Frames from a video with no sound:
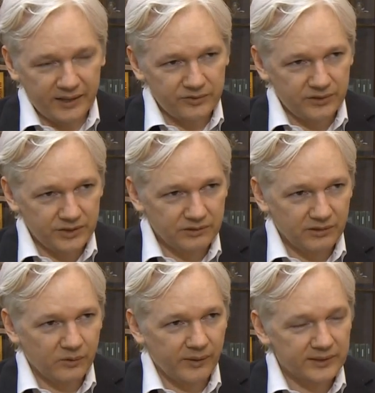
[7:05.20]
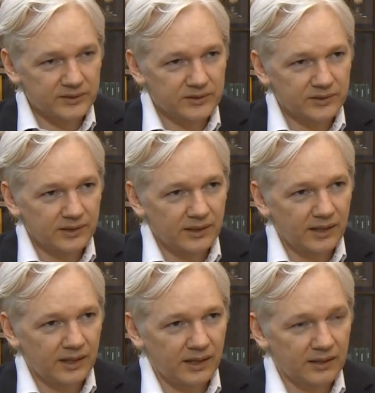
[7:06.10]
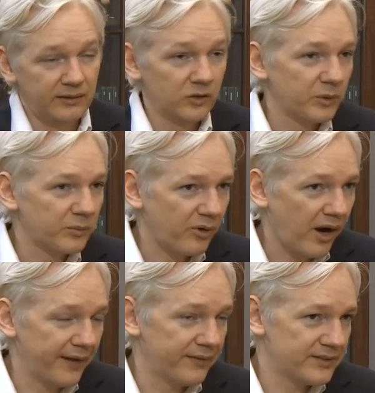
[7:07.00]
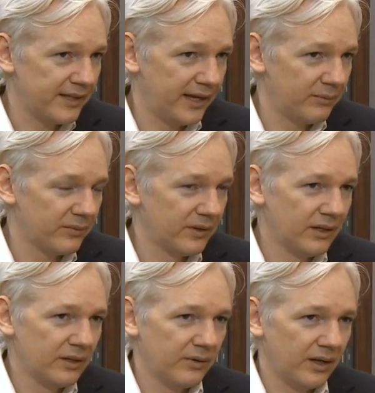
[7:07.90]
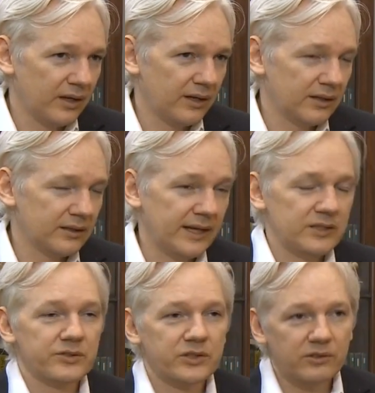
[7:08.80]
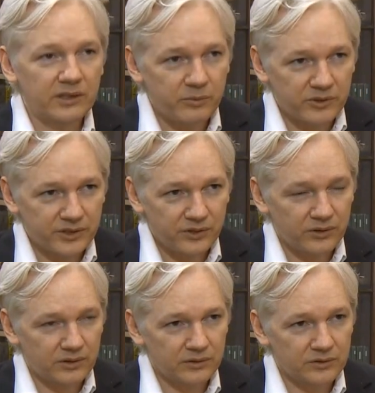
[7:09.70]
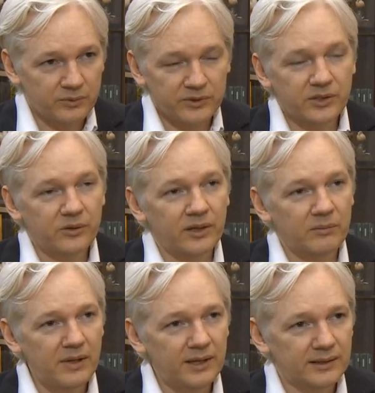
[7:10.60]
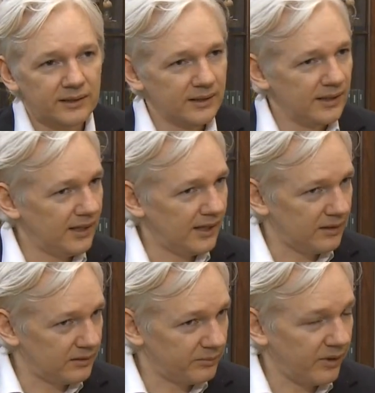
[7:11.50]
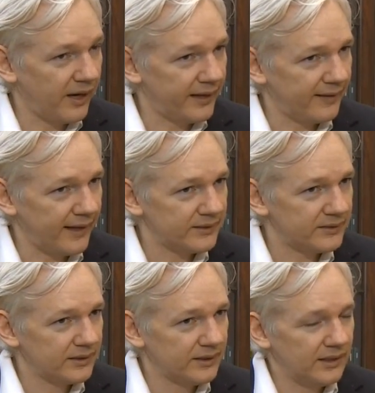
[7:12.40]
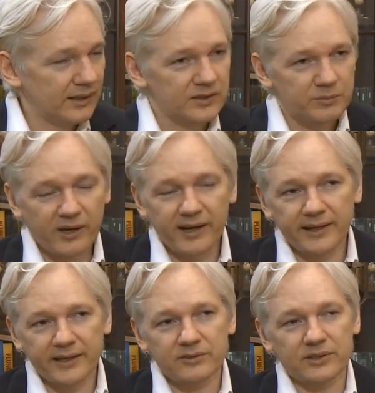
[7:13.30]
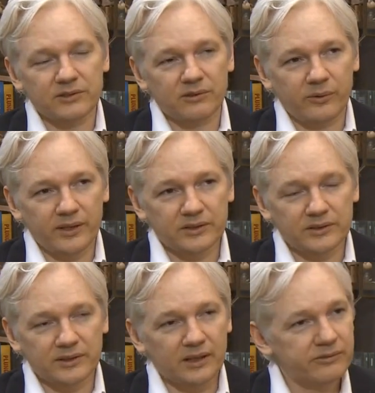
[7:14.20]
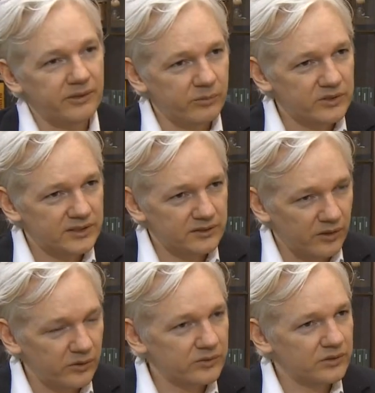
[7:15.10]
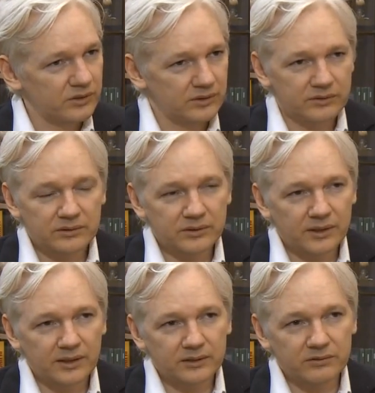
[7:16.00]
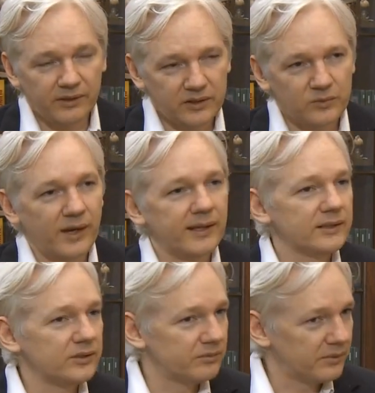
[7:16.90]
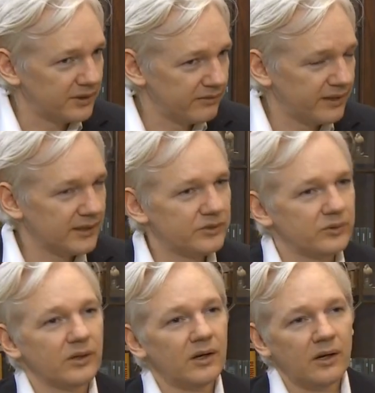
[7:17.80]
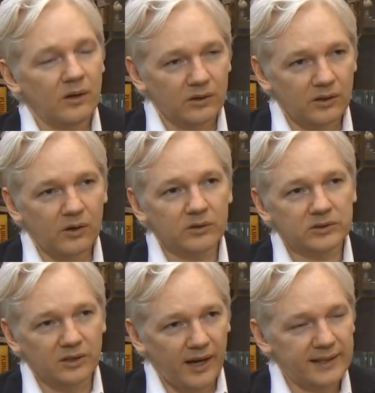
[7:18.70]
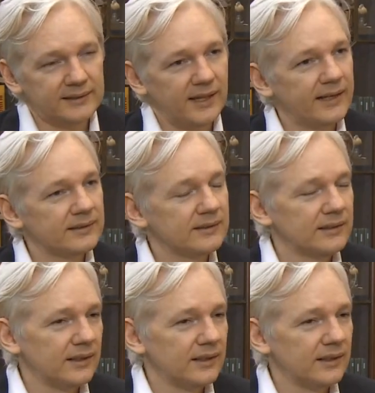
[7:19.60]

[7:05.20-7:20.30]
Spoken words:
extradition requests, Neil McBride, the same national security prosecutor who's prosecuting me behind that, sprayed out extradition requests for Edward Snowden to Venezuela, to Bolivia, to Hong Kong, to Iceland,